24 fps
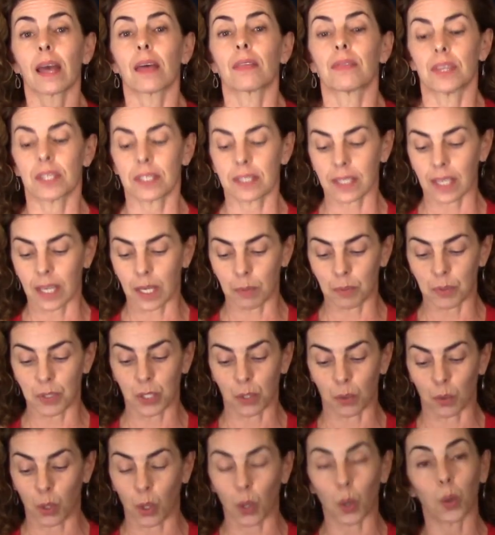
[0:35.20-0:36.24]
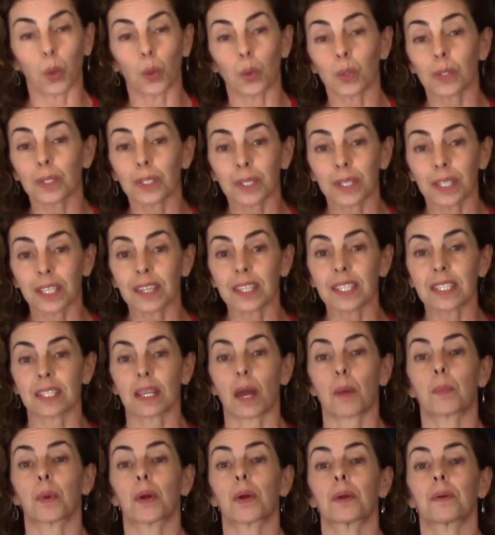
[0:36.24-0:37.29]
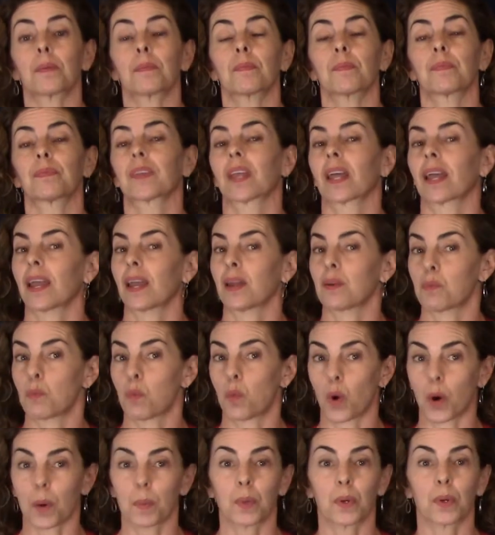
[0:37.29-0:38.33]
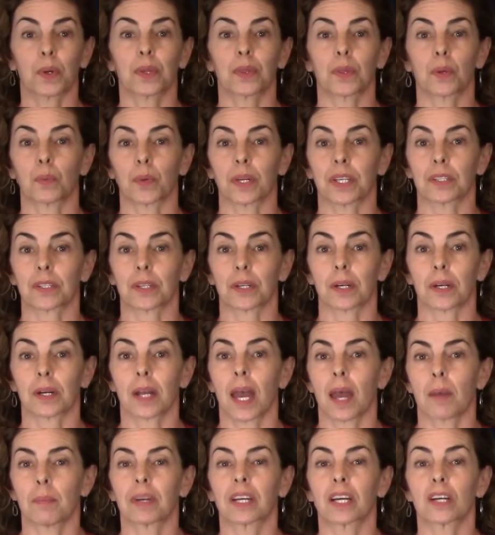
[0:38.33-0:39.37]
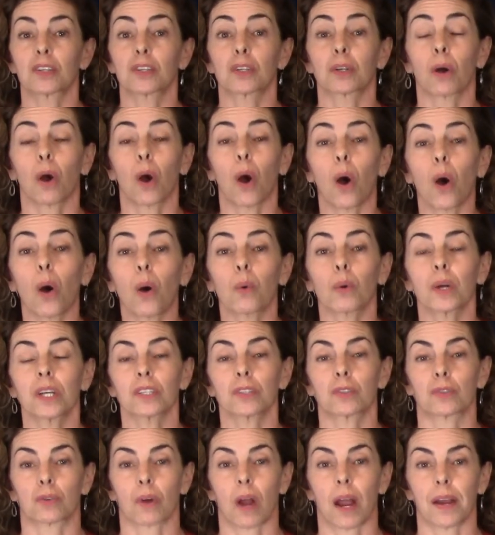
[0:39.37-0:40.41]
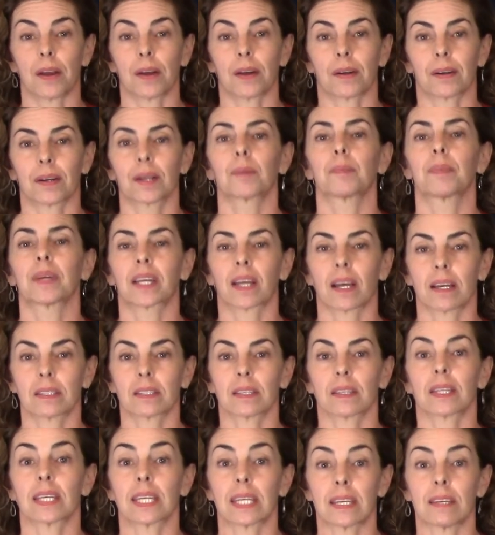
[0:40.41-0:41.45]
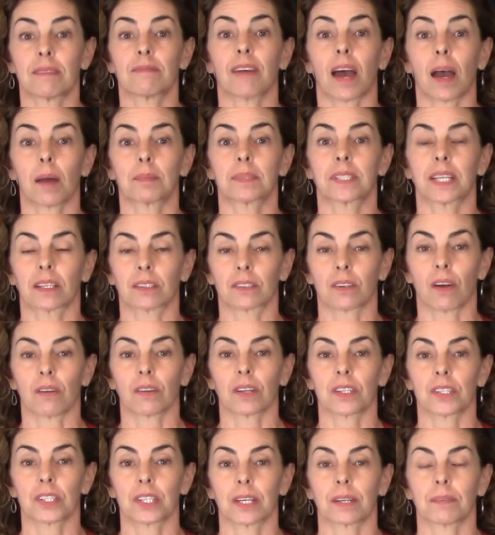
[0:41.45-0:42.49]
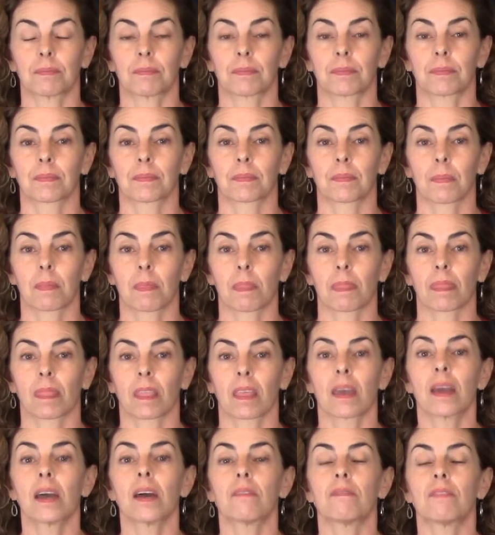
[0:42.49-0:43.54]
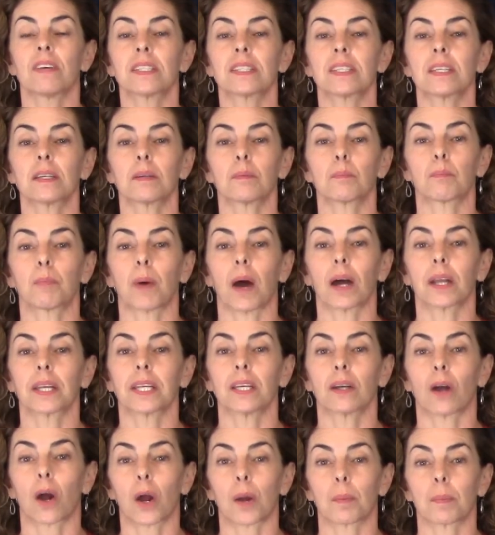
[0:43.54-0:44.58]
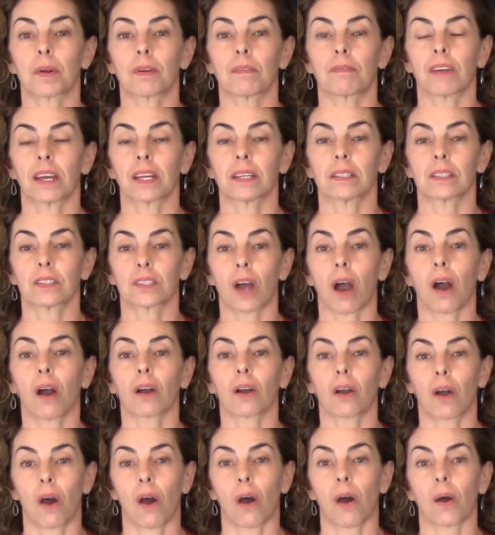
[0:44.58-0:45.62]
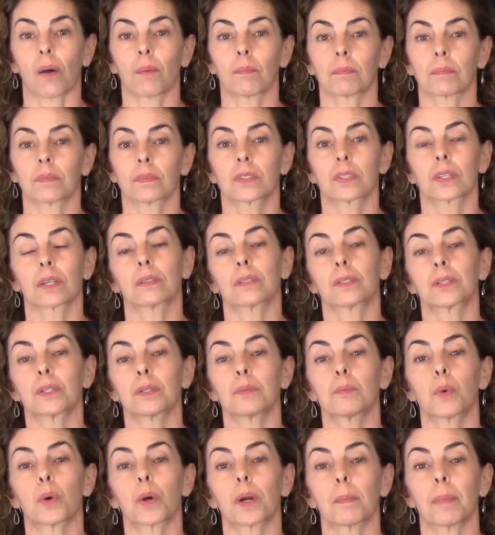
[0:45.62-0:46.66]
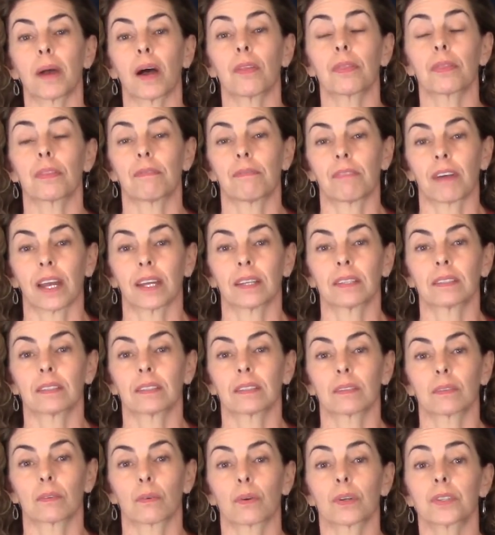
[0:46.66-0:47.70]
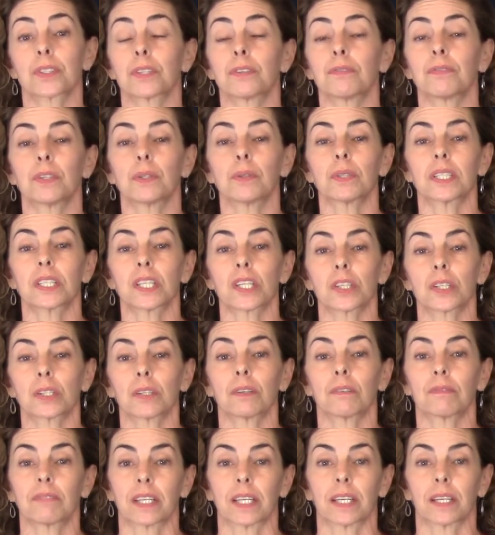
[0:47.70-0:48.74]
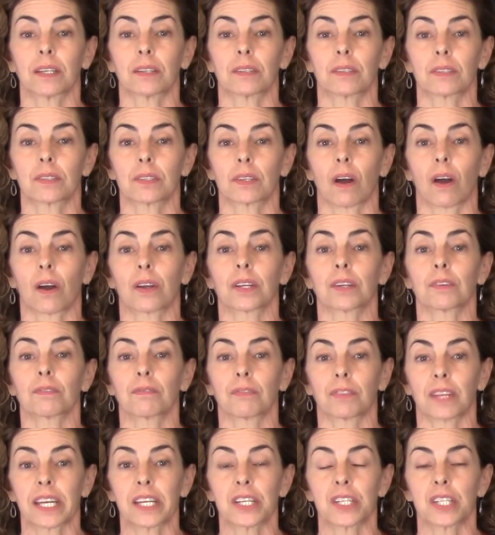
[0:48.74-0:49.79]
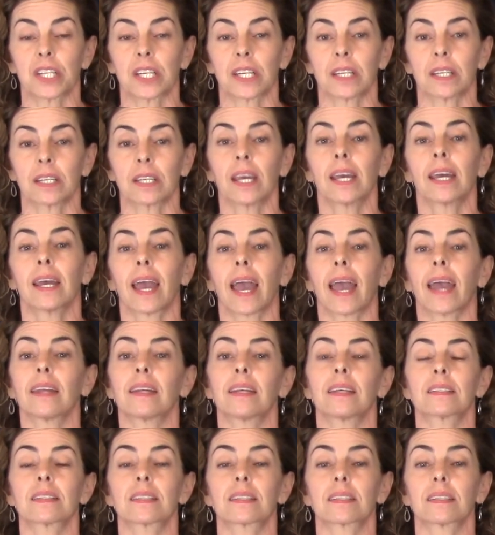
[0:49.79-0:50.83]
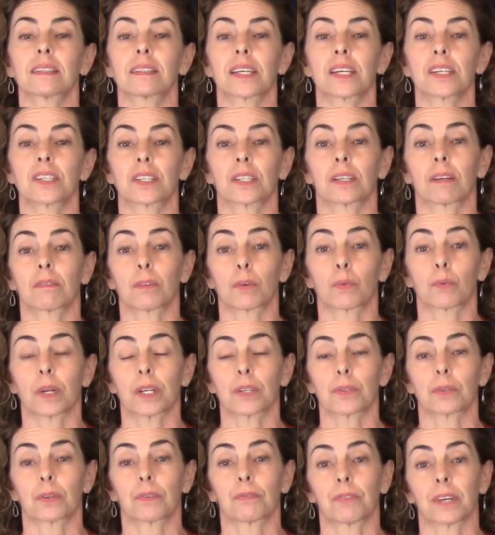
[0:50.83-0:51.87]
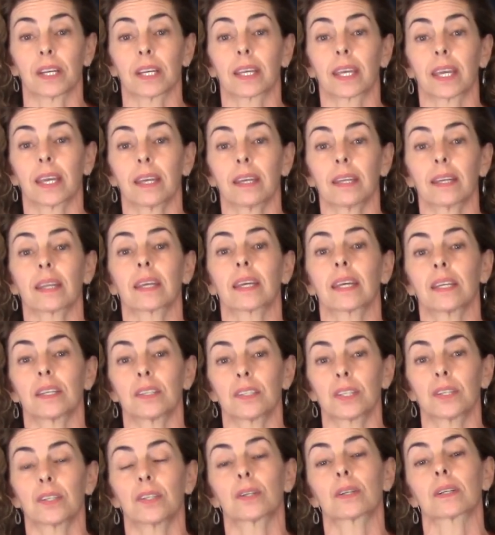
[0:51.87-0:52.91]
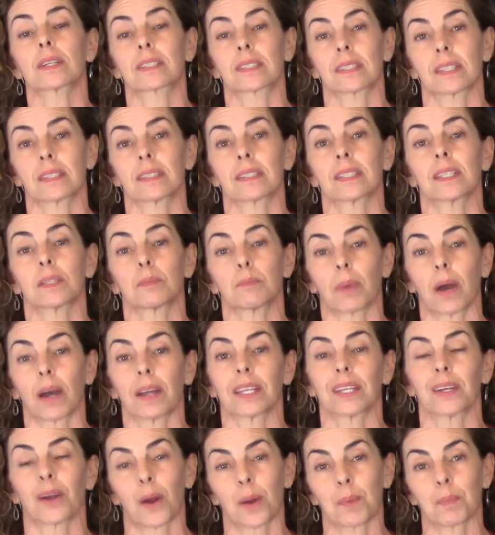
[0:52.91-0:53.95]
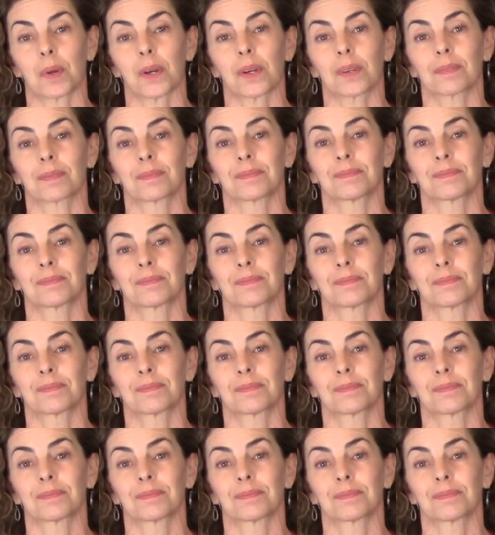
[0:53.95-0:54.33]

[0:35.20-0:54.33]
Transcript: This keeps you cooler in the summer and warmer in the winter because you're always drier because of the EVAP technology. Visit bodyarmorvent.com to learn more about the vent or to view additional videos on inflation and installation of the retrofit kit into your existing body armor.